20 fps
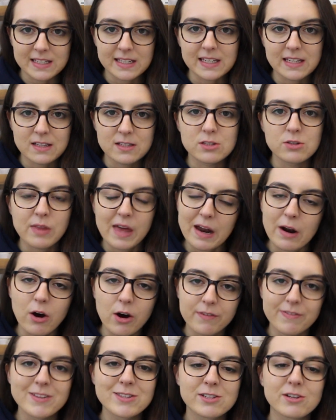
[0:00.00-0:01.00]
he needed to. That
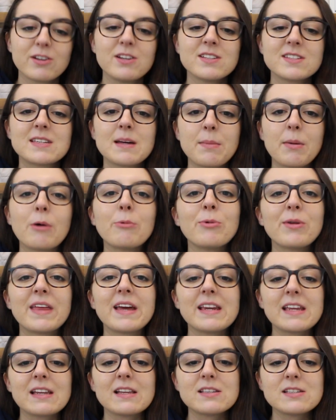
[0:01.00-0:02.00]
offense couldn't step up when
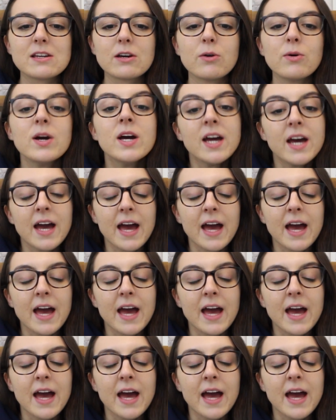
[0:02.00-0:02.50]
they needed to.